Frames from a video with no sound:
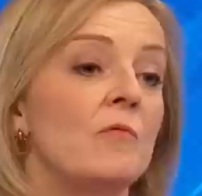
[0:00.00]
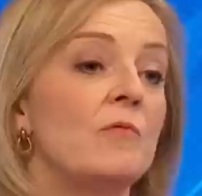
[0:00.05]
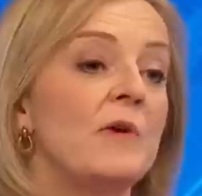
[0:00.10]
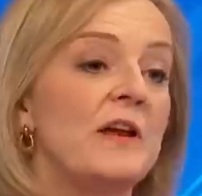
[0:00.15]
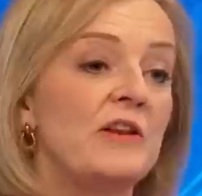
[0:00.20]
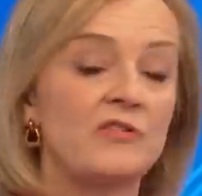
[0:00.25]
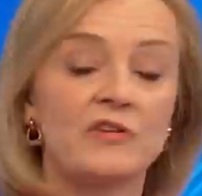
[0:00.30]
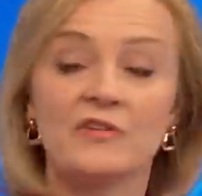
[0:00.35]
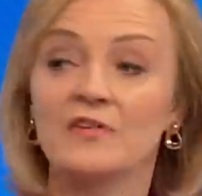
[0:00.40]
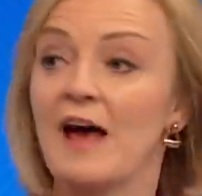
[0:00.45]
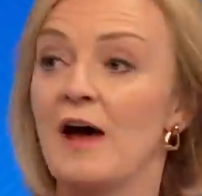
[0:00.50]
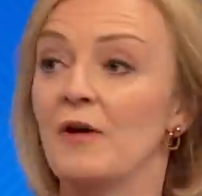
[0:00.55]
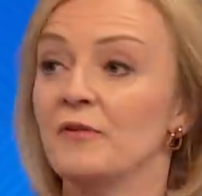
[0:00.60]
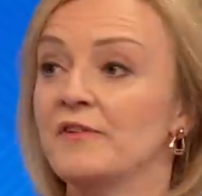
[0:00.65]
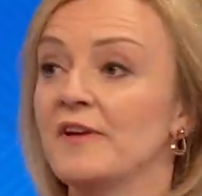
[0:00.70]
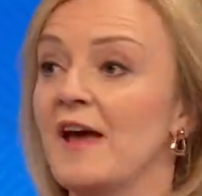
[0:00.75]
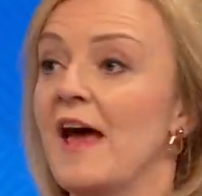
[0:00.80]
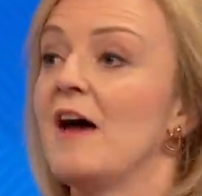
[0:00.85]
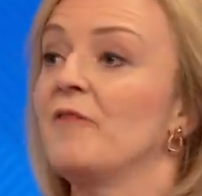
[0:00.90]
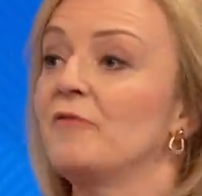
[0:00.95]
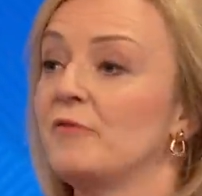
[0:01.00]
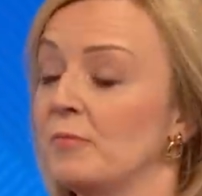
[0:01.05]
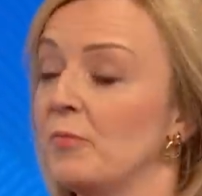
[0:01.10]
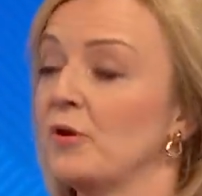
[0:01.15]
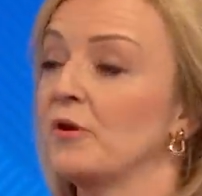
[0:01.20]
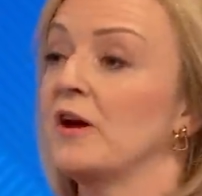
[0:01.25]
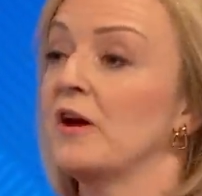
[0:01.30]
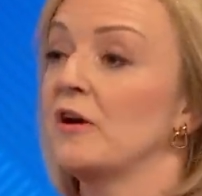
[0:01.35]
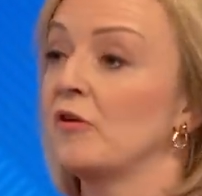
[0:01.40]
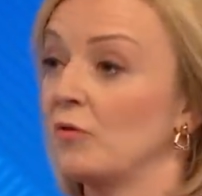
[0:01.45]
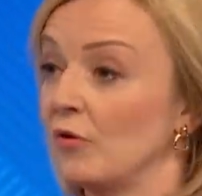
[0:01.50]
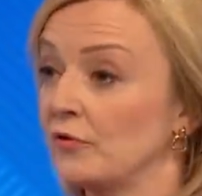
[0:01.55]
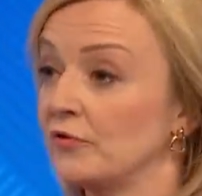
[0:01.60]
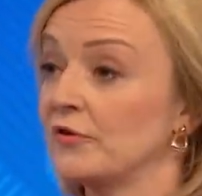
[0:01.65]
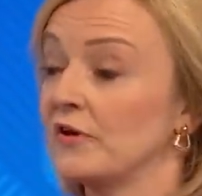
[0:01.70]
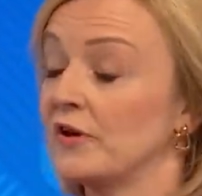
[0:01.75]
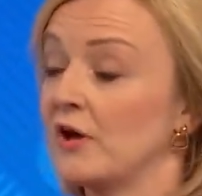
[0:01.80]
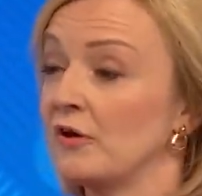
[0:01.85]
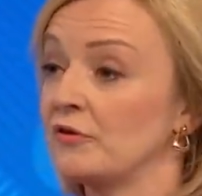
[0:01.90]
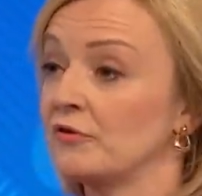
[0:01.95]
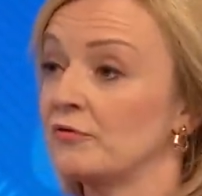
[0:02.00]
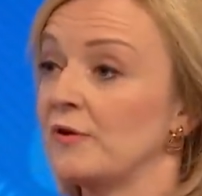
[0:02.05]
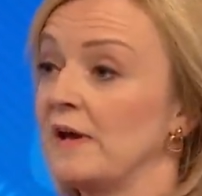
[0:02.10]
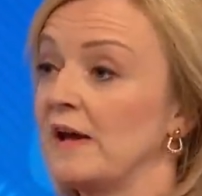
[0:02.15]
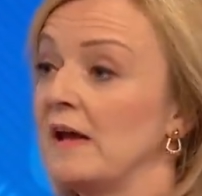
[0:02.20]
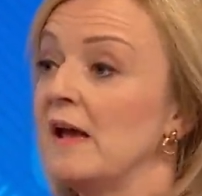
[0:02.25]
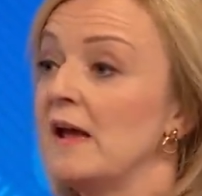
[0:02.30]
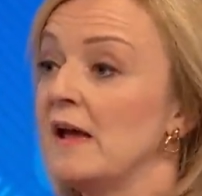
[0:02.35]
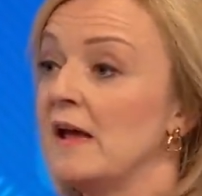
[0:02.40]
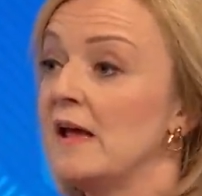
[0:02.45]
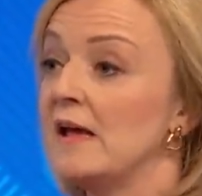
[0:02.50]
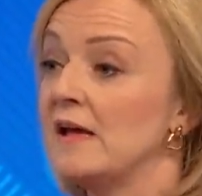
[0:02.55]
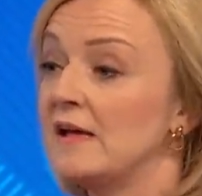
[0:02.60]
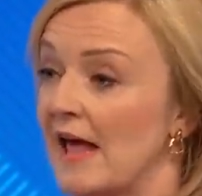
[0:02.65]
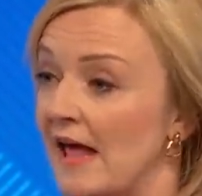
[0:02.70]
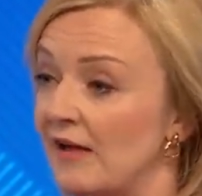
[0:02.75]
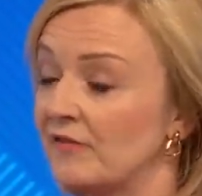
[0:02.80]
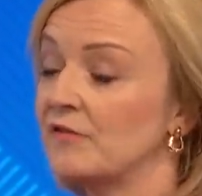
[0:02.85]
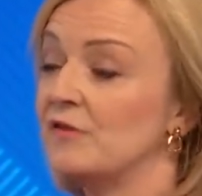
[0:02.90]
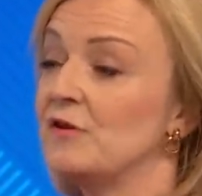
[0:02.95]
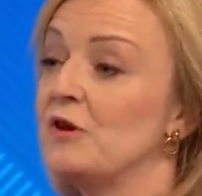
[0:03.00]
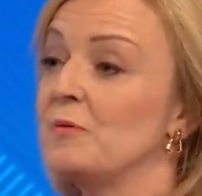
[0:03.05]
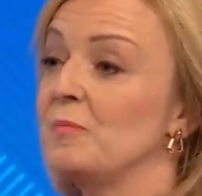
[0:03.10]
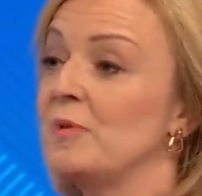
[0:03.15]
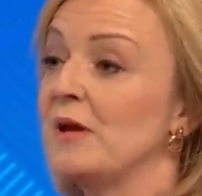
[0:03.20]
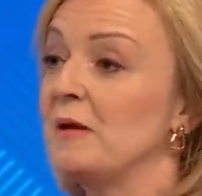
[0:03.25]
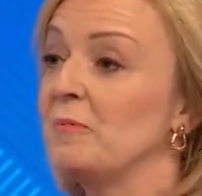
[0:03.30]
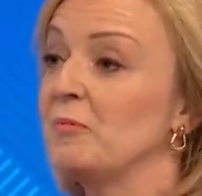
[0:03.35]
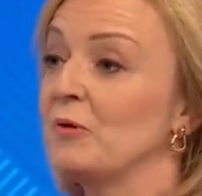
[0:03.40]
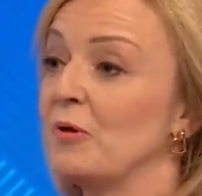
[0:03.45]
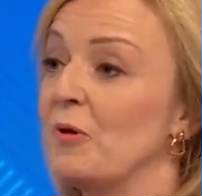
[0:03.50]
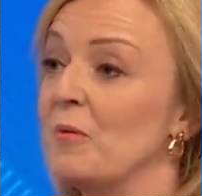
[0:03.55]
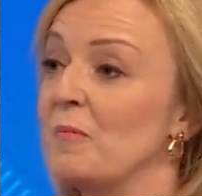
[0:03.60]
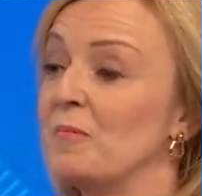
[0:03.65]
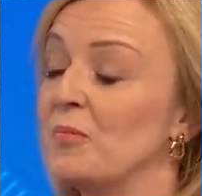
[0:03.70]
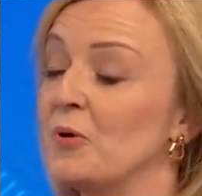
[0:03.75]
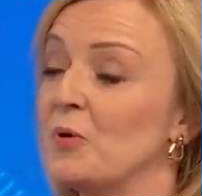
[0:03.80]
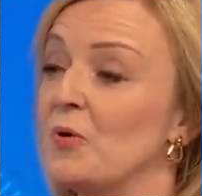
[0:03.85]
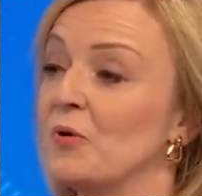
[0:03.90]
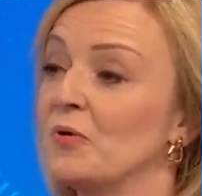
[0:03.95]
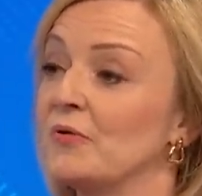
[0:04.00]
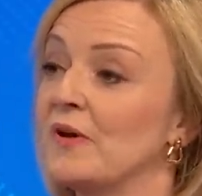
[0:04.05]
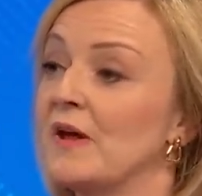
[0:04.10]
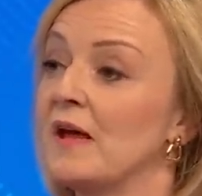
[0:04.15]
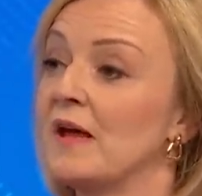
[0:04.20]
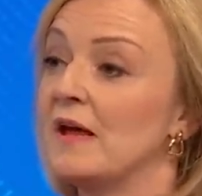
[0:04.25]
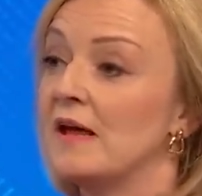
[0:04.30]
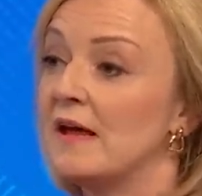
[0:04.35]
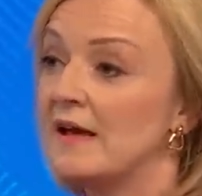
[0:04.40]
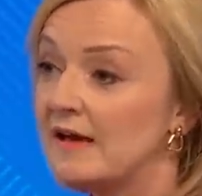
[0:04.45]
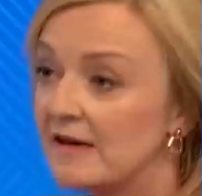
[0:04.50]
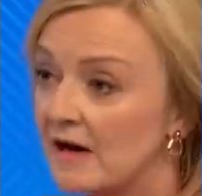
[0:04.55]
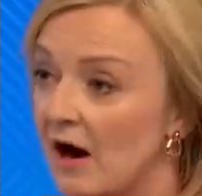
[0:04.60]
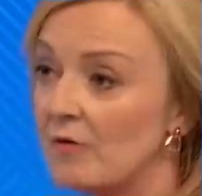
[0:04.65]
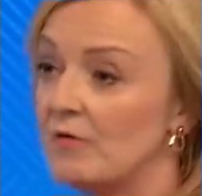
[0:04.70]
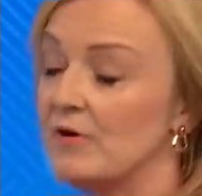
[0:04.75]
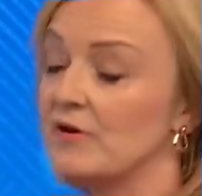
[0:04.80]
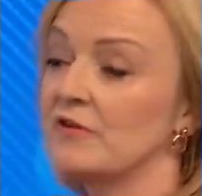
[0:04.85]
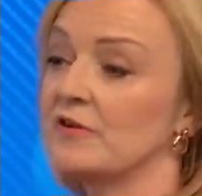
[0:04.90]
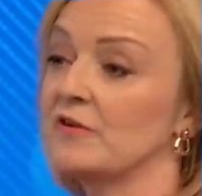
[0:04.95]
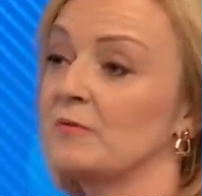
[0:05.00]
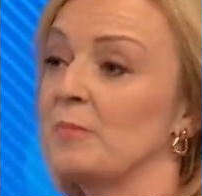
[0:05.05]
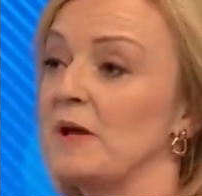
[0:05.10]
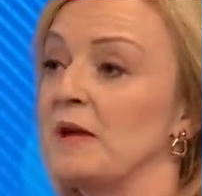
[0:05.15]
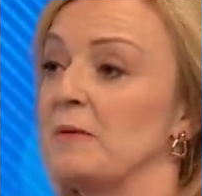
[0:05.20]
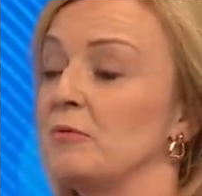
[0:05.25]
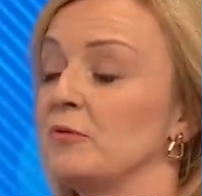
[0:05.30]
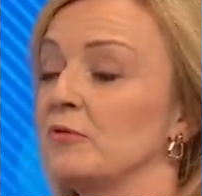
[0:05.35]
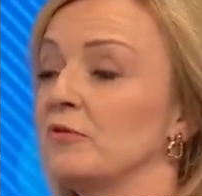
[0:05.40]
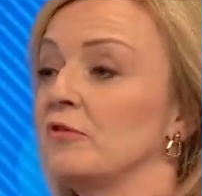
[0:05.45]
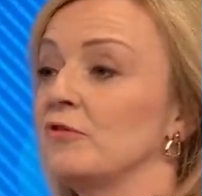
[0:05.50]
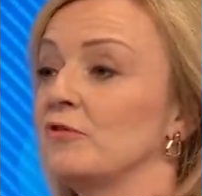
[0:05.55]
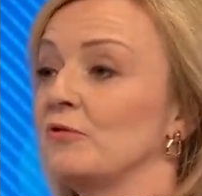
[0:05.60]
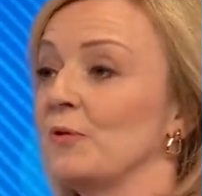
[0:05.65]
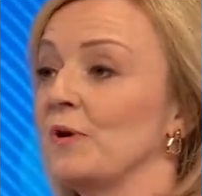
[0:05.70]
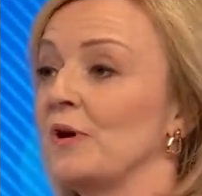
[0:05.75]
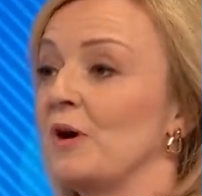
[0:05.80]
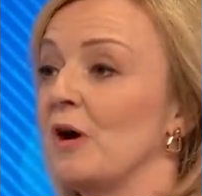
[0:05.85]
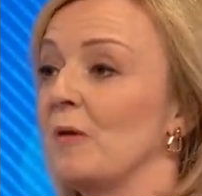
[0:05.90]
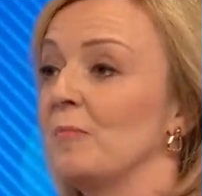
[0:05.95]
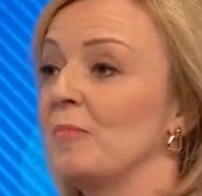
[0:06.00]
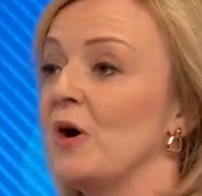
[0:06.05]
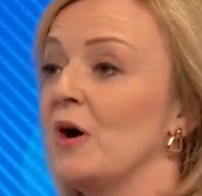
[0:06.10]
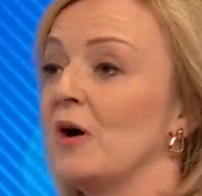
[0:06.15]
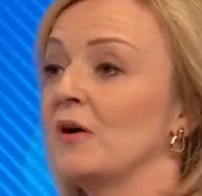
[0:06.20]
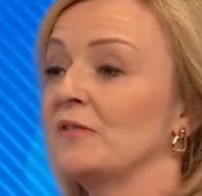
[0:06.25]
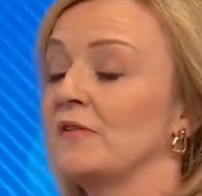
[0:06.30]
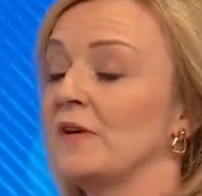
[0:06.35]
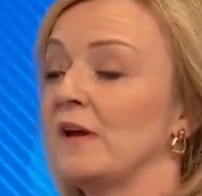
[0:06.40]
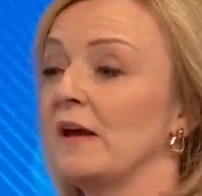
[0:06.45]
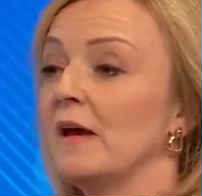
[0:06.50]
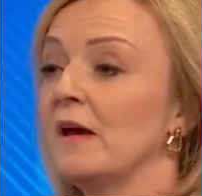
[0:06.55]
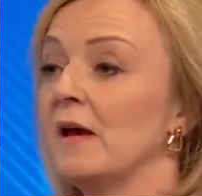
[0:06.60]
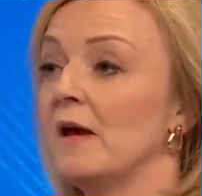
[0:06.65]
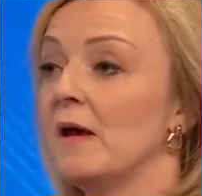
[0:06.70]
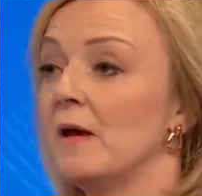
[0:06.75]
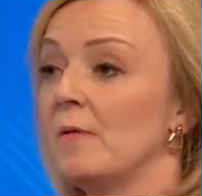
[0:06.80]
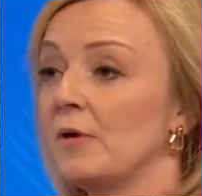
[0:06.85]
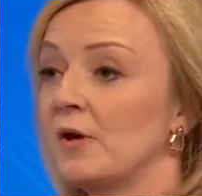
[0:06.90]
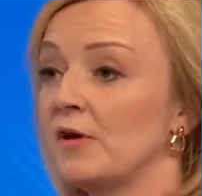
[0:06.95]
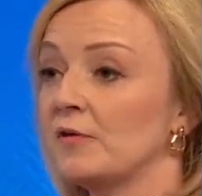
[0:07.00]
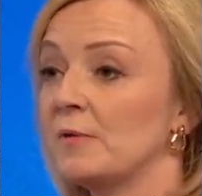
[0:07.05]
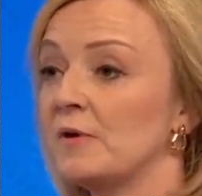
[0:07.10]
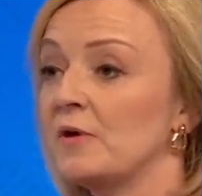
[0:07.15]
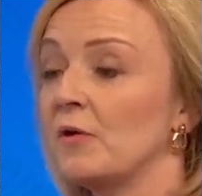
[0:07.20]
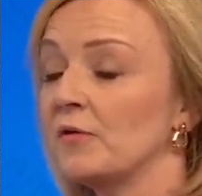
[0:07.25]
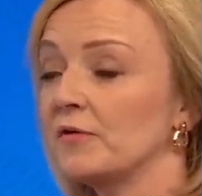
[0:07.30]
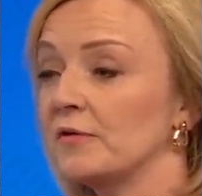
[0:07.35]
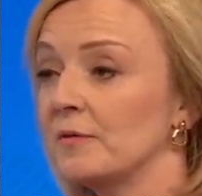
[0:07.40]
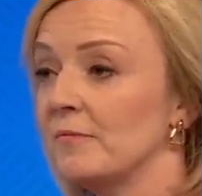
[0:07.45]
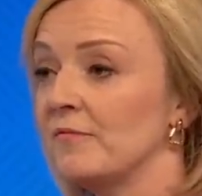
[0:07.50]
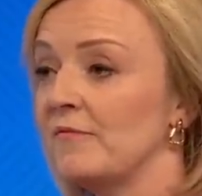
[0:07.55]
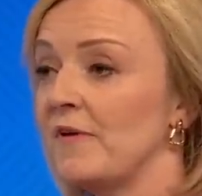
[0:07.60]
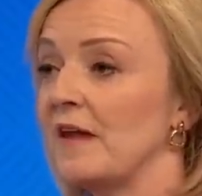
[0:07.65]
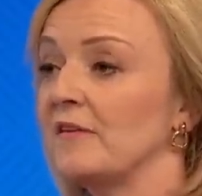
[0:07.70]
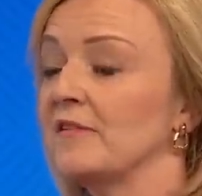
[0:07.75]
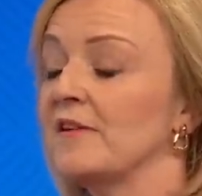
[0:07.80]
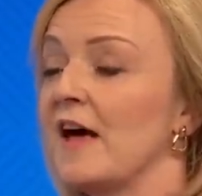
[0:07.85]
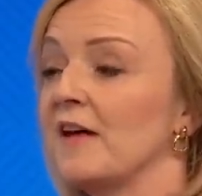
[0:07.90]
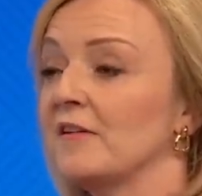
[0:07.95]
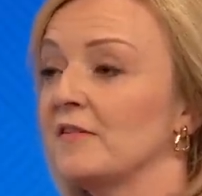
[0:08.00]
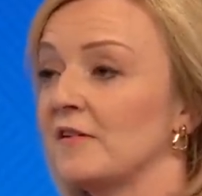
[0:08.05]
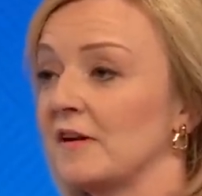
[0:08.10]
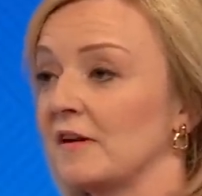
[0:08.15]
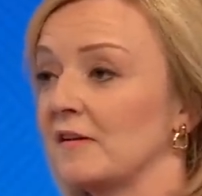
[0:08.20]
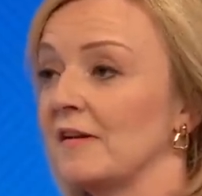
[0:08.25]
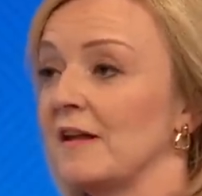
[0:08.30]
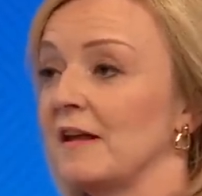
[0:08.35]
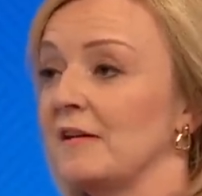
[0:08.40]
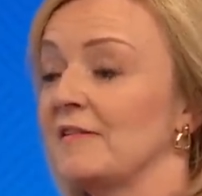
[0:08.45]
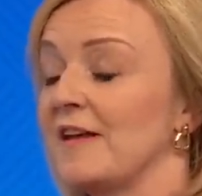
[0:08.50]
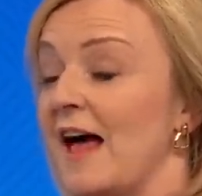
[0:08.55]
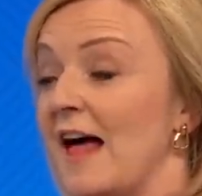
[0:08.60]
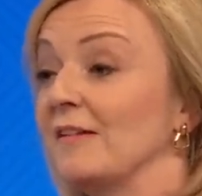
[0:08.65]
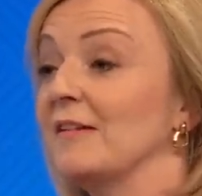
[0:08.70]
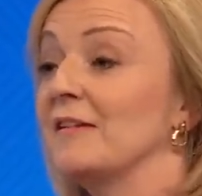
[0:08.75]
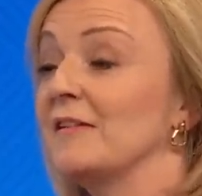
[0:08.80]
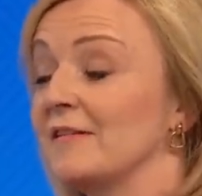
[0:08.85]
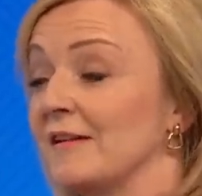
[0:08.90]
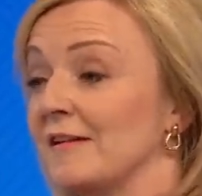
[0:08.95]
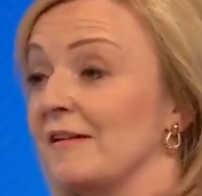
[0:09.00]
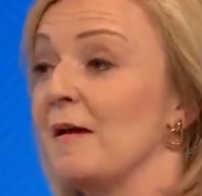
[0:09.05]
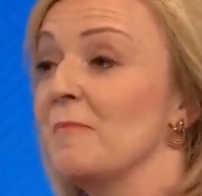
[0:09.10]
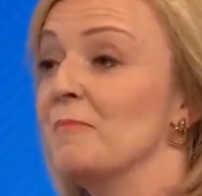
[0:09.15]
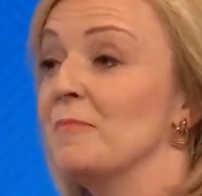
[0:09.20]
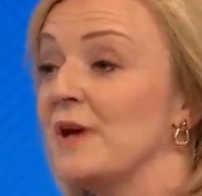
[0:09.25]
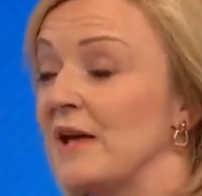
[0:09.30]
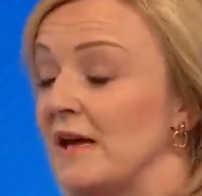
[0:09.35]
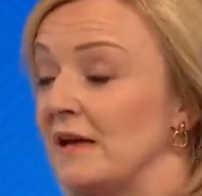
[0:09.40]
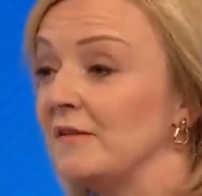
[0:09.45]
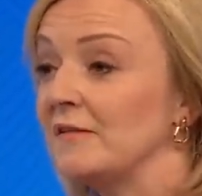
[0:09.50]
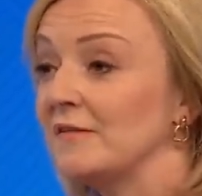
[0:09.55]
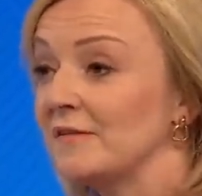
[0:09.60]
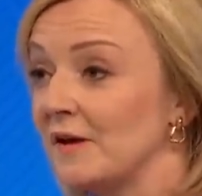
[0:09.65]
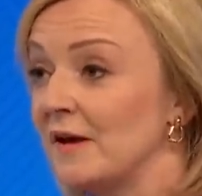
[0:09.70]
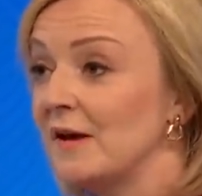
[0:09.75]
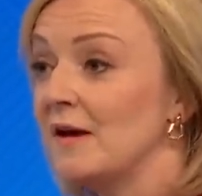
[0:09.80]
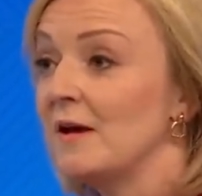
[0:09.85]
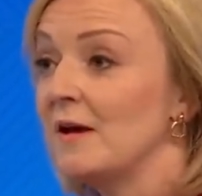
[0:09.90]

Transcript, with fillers: reaches out to everybody across the country, gets new people on board, encourages people to join our party because we've got some fantastically talented MPs,